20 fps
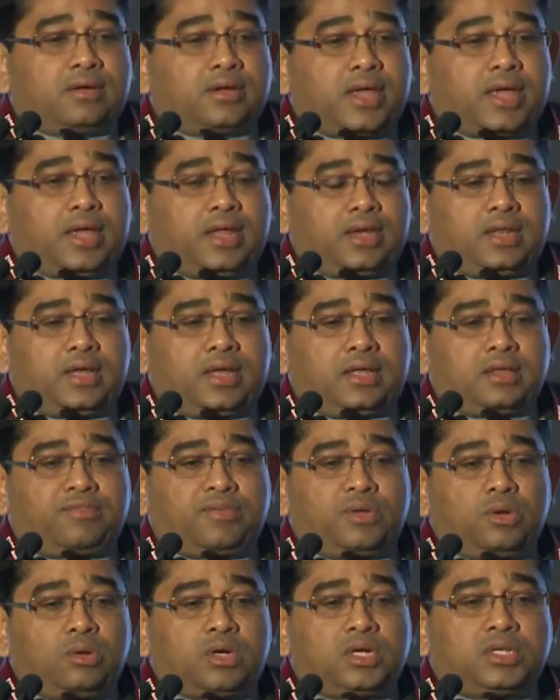And if
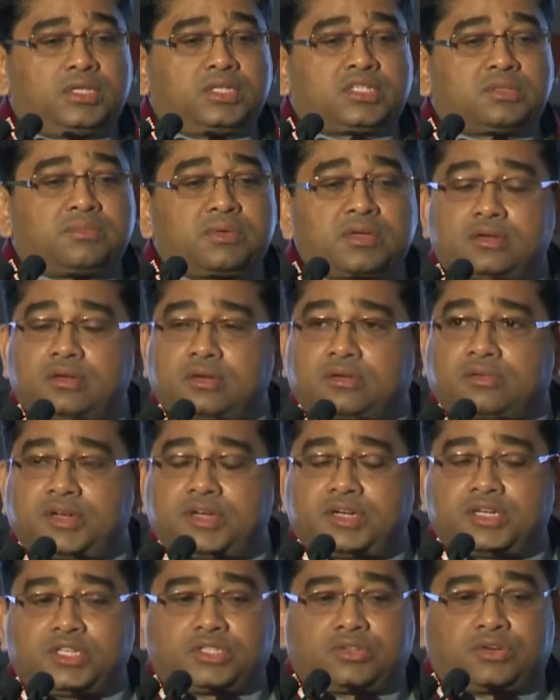you look at the semiconductor
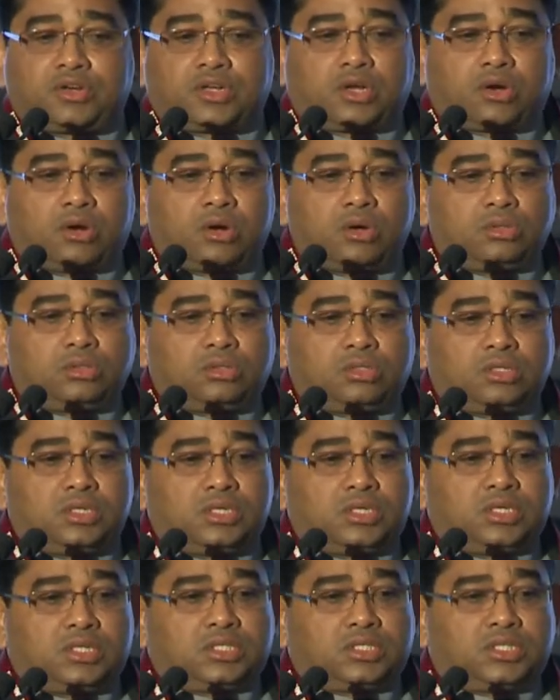industry growth,
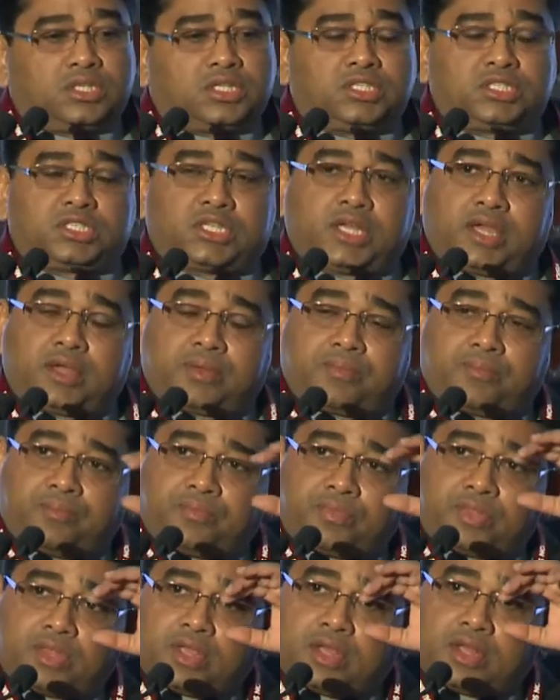there's
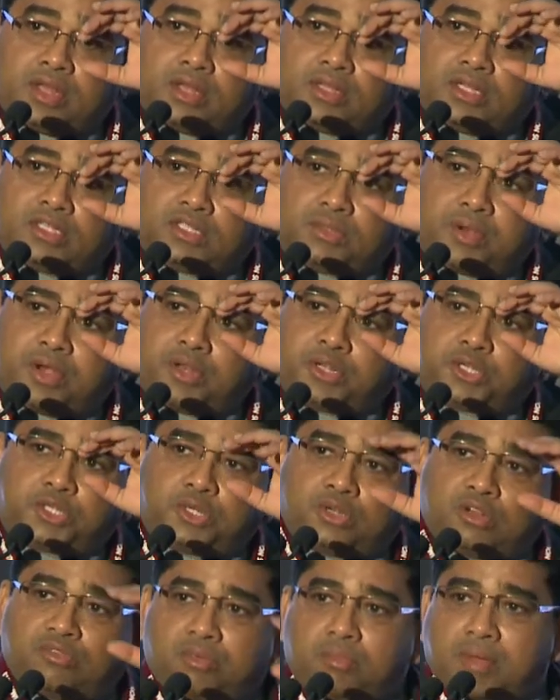a
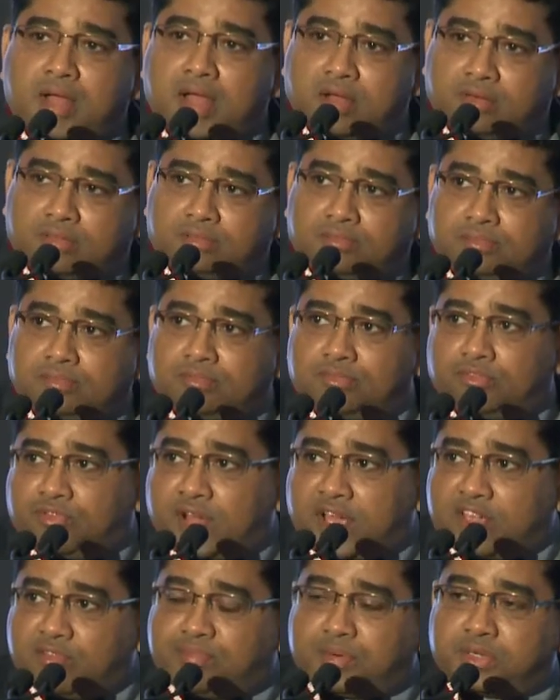prediction of about
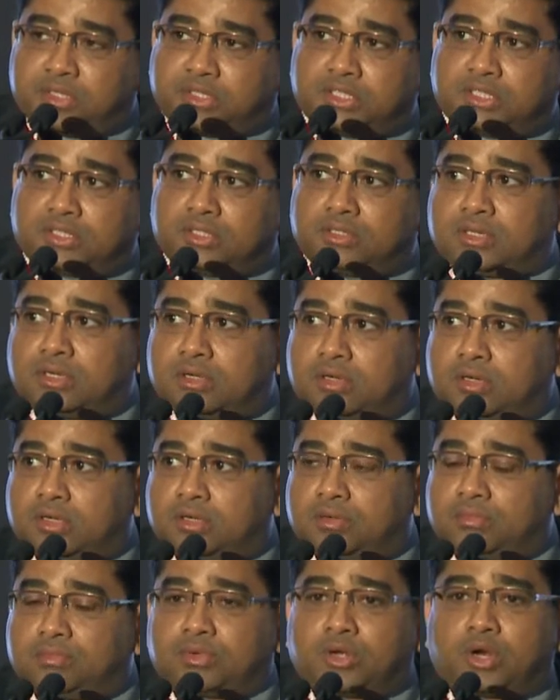
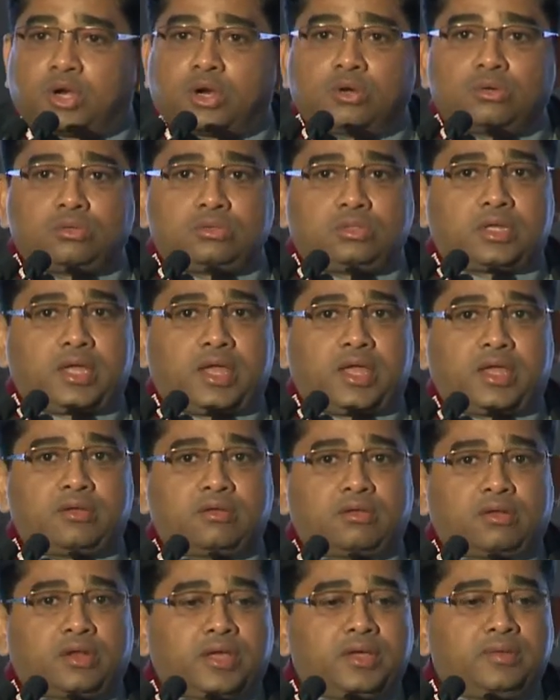5% growth
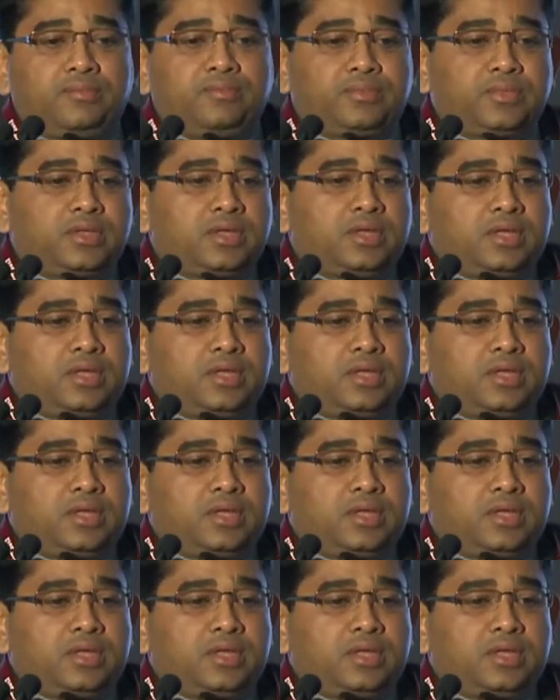annually.